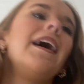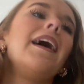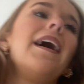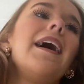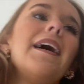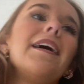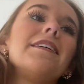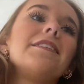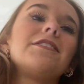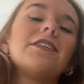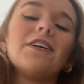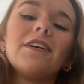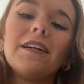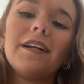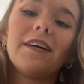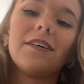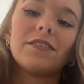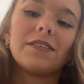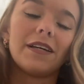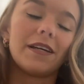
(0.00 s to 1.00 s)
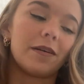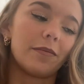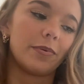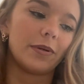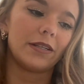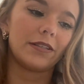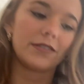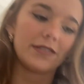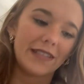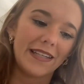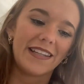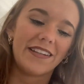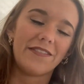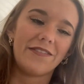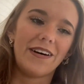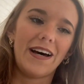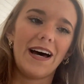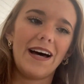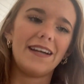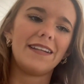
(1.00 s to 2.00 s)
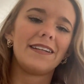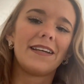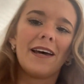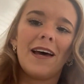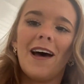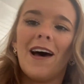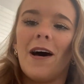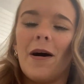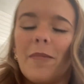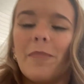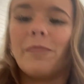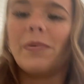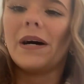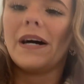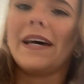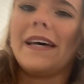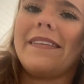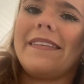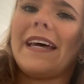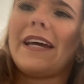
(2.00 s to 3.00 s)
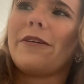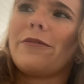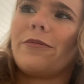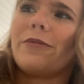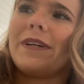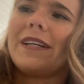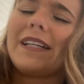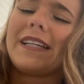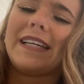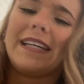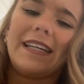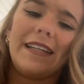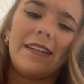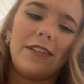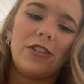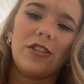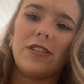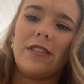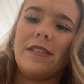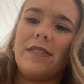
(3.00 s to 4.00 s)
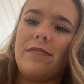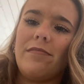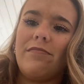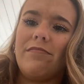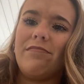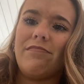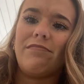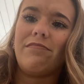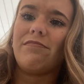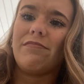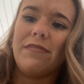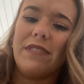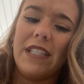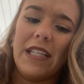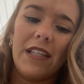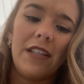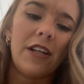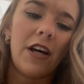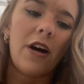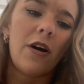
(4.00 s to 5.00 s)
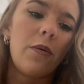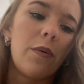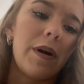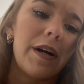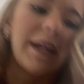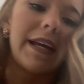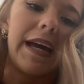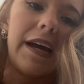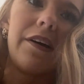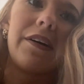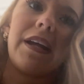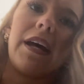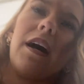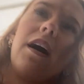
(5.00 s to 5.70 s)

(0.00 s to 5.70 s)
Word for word: I started out taking pictures at the vine, but they really just did not work out at